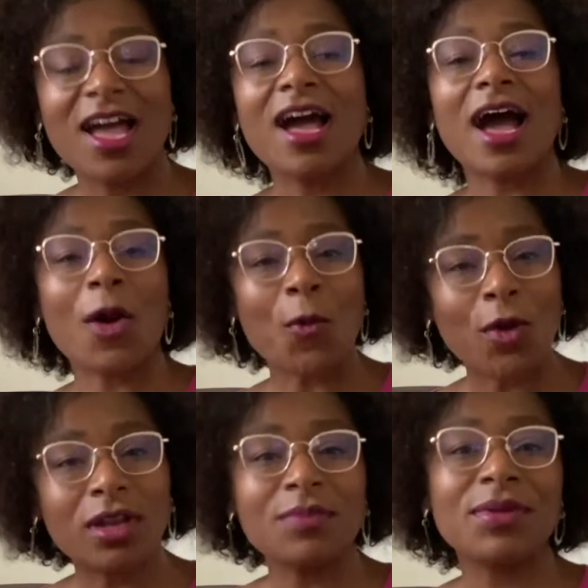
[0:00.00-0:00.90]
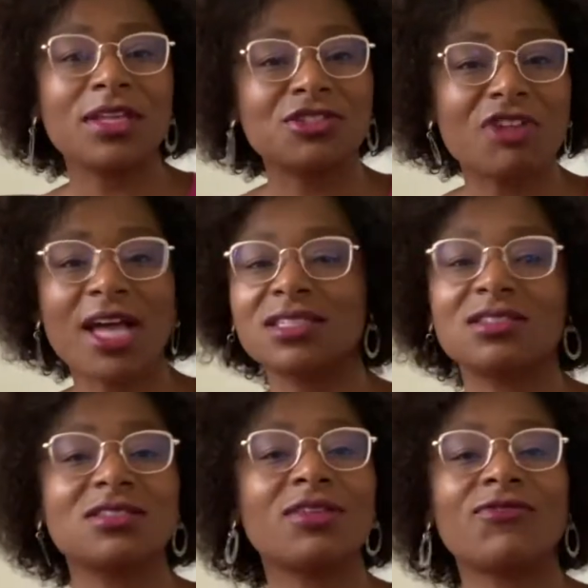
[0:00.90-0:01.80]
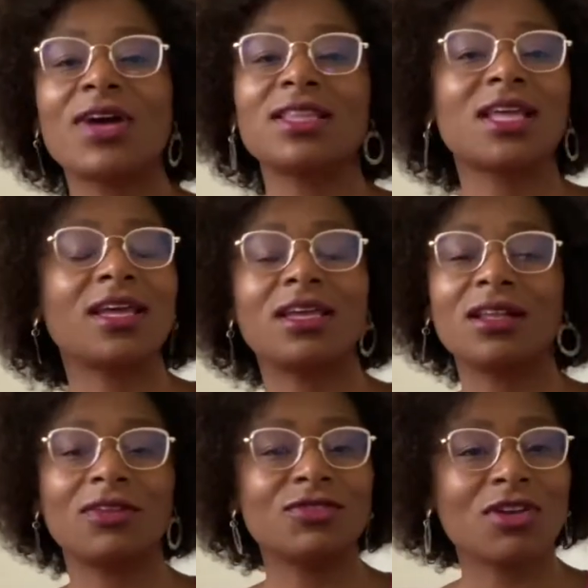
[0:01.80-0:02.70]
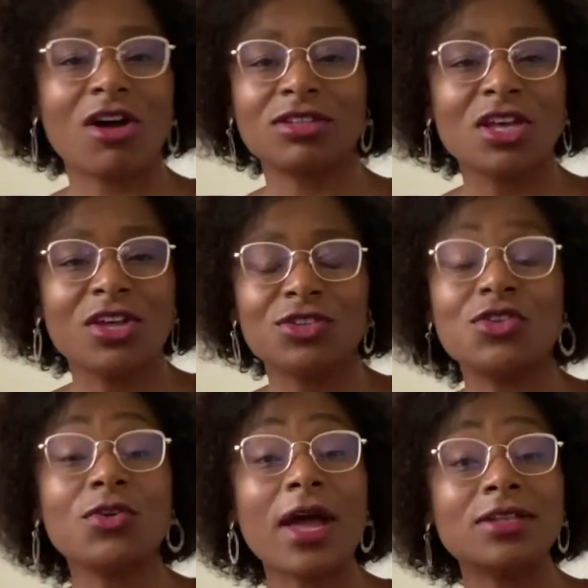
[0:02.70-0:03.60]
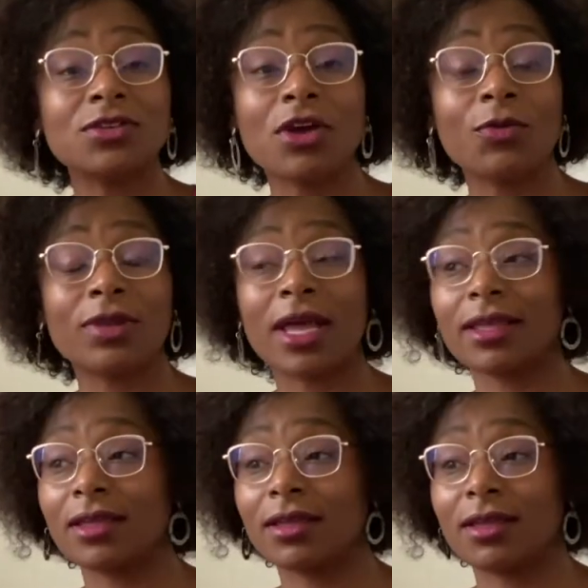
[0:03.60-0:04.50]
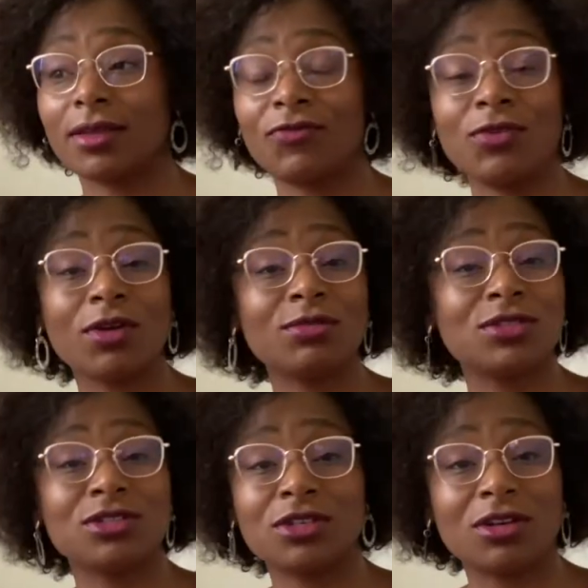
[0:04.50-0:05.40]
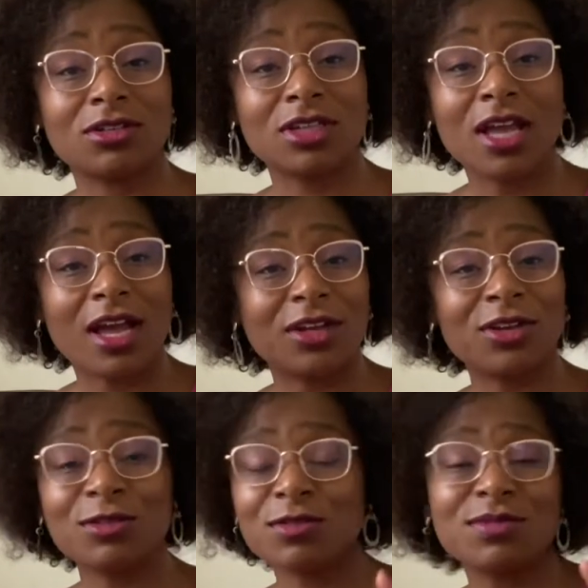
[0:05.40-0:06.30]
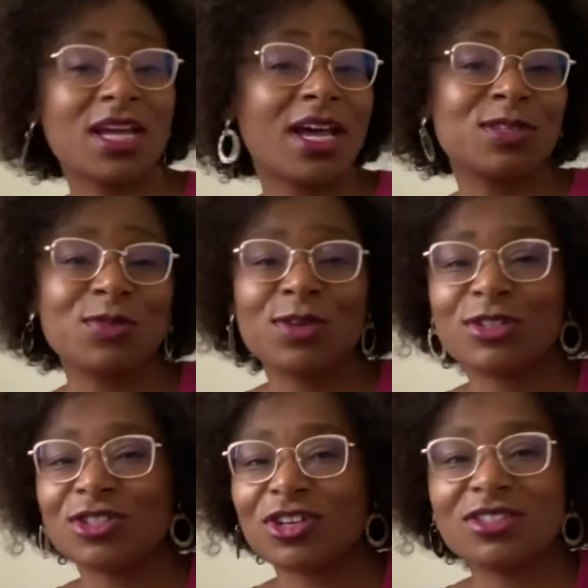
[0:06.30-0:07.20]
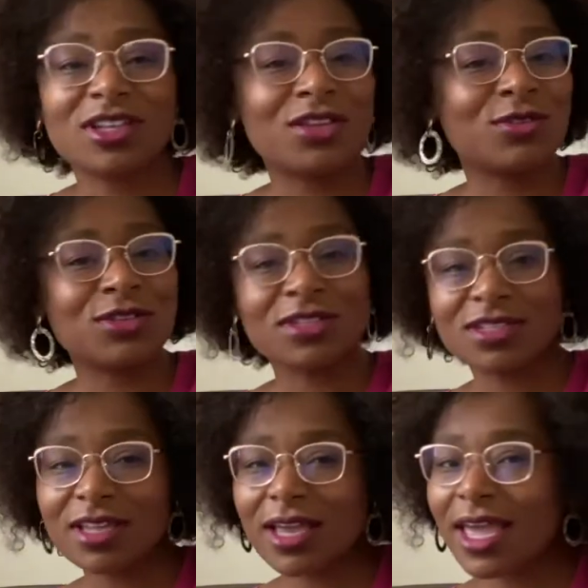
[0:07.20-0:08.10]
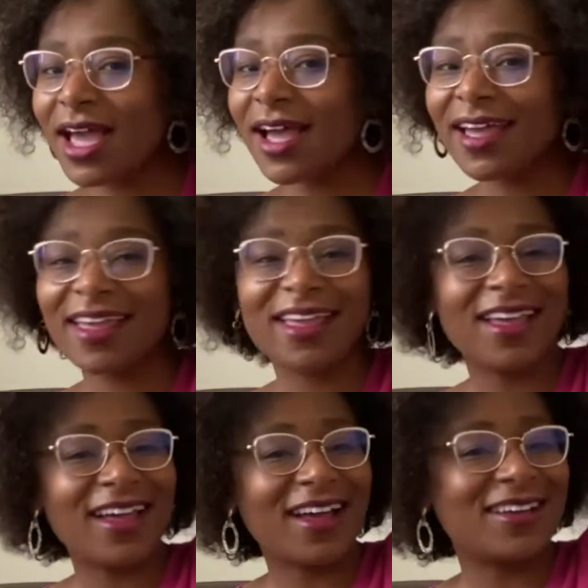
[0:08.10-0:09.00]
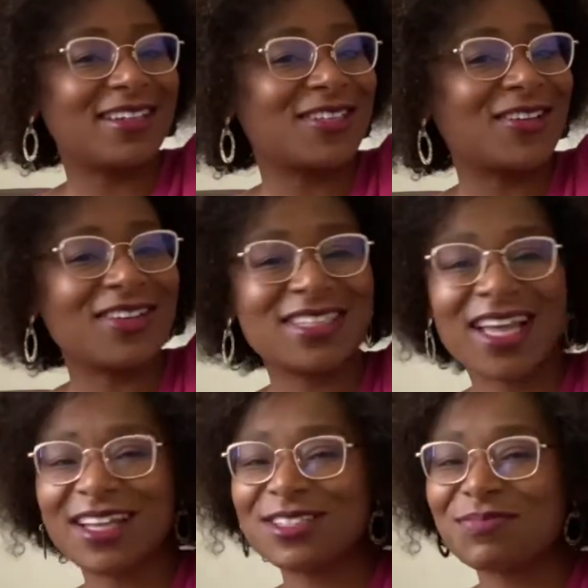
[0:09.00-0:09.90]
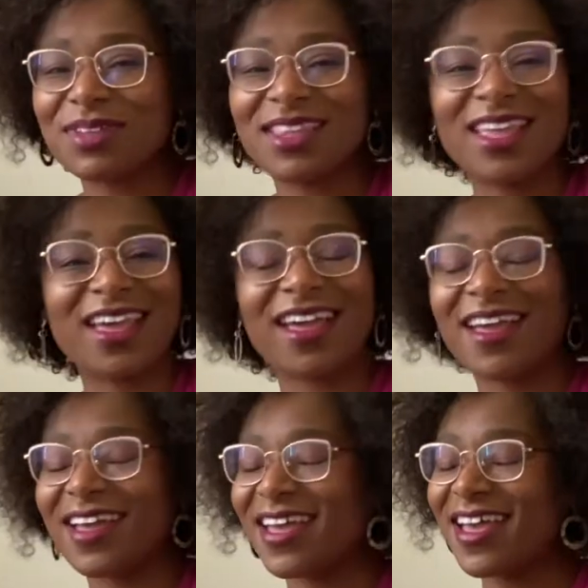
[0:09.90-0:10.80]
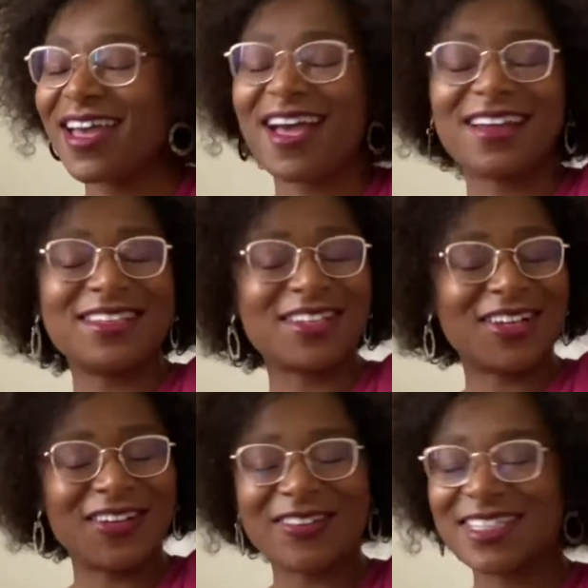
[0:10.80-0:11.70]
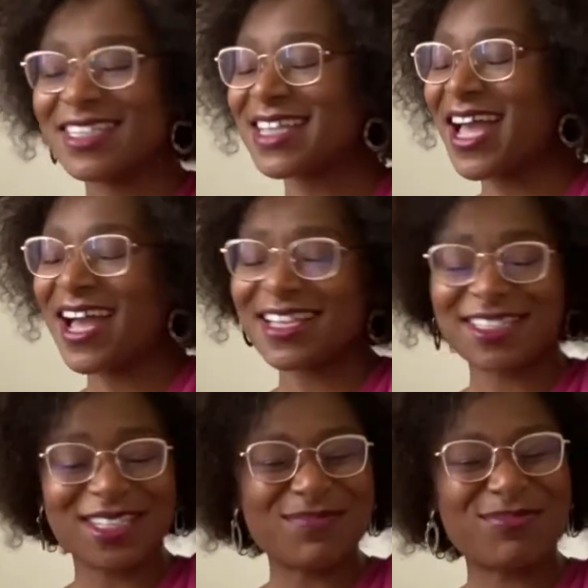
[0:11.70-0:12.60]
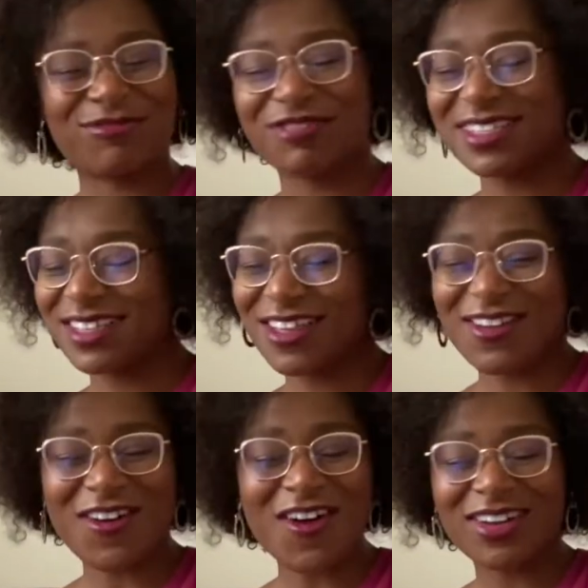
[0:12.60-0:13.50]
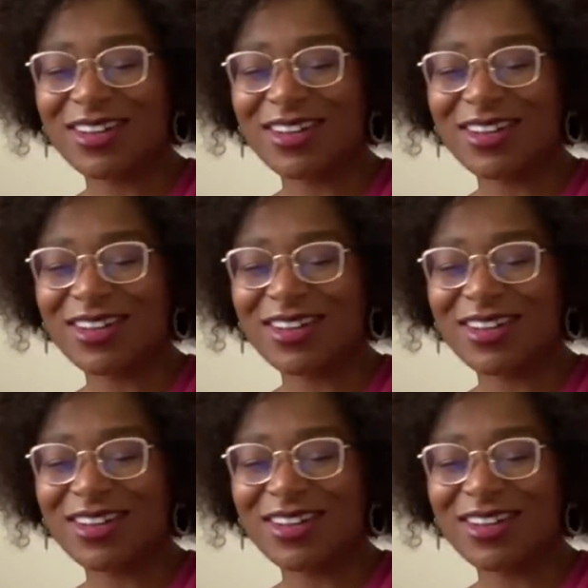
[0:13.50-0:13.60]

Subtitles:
I want to be attracted to the fact that he loves God. You know, I don't know, like, if you go to church, and you know sometimes when you're in church and you just see a guy and he's got his hands up in the air and he's closing his eyes and he's praising God,